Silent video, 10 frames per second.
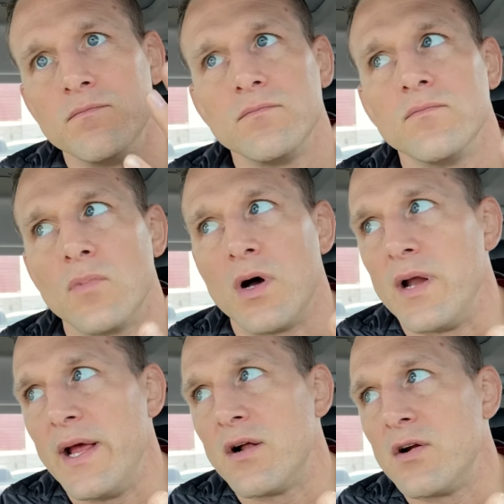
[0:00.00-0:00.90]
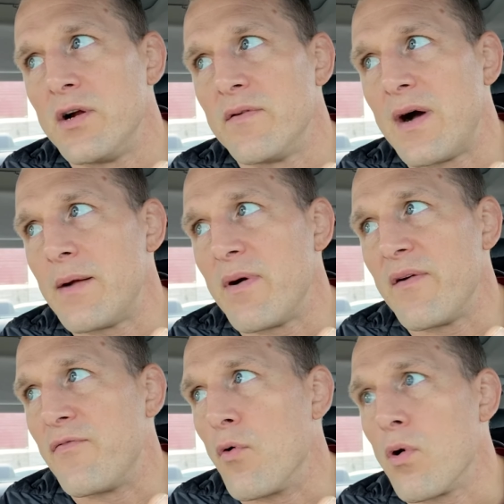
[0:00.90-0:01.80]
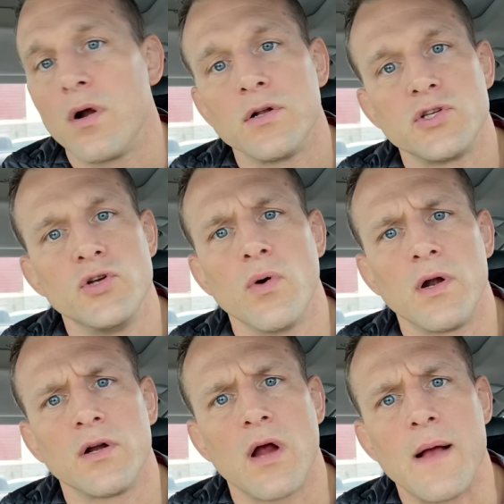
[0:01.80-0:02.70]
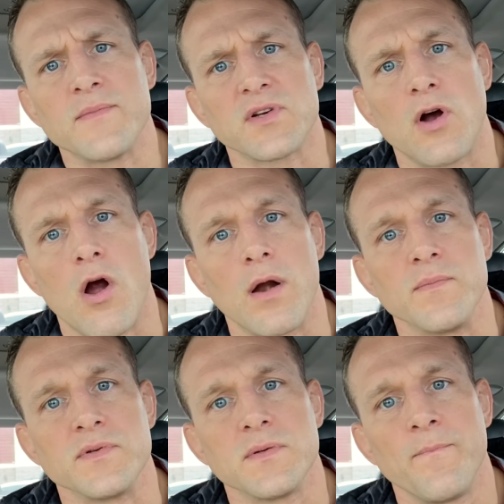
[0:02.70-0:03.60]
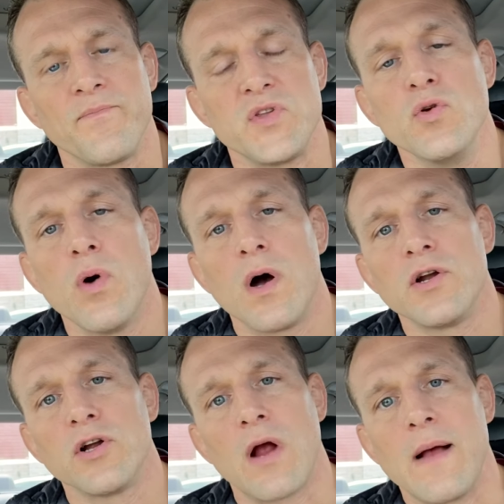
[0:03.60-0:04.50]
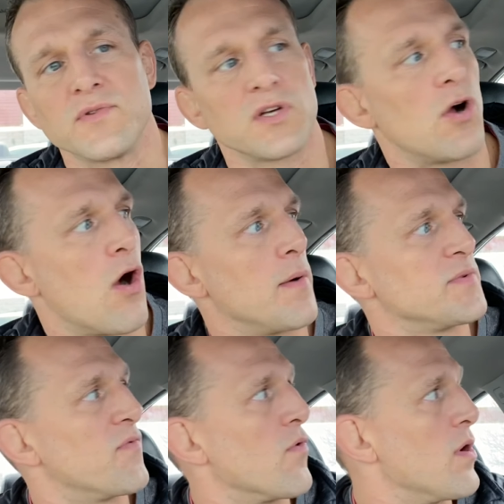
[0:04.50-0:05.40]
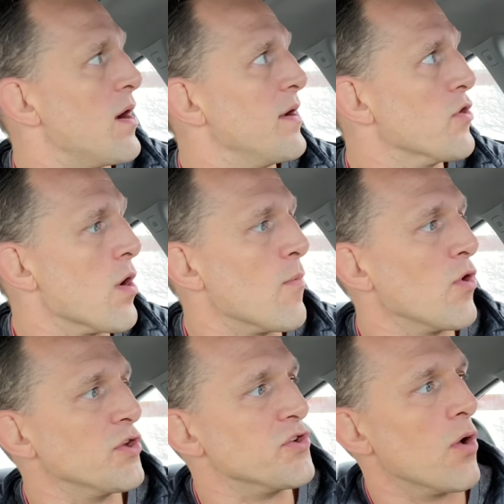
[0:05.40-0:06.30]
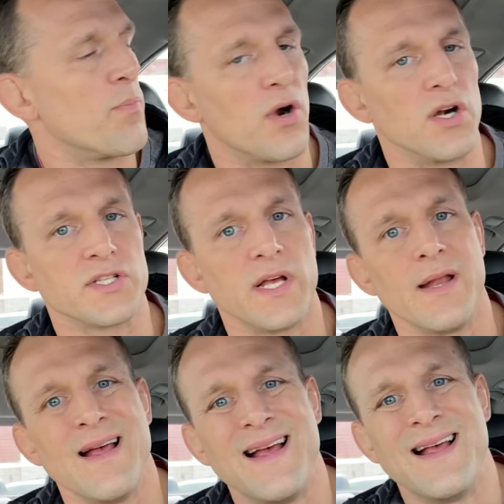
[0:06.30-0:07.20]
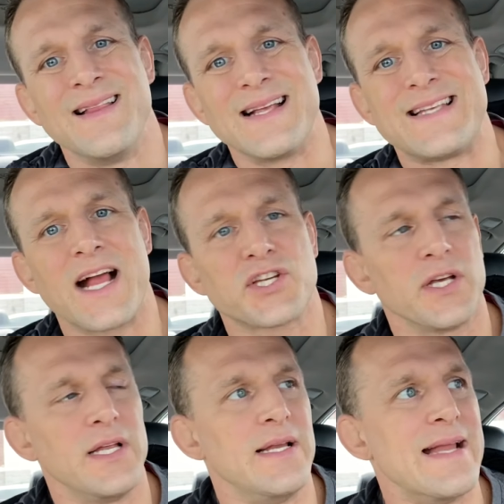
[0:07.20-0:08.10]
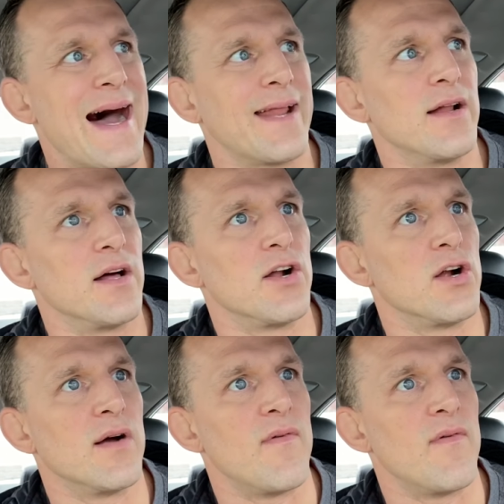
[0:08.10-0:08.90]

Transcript: what, 800 divided by four? 200 grams of carbs. 200 grams of carbs for a normal adult person that's actually not an unheard of